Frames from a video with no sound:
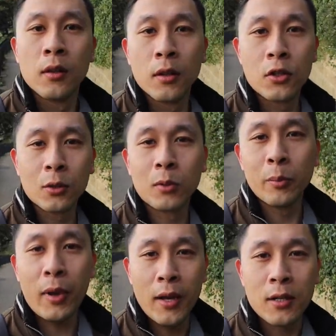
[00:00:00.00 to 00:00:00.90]
The double
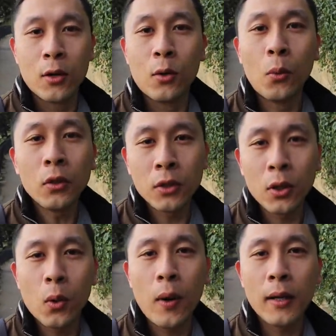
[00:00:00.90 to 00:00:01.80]
bed
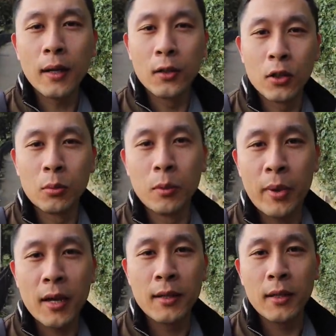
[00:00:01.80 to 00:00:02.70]
wasn't quite a double
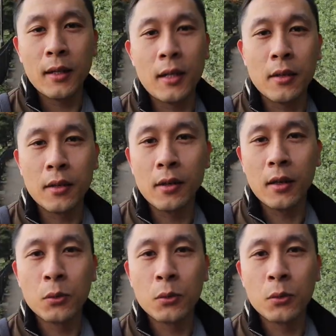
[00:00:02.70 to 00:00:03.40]
bed either.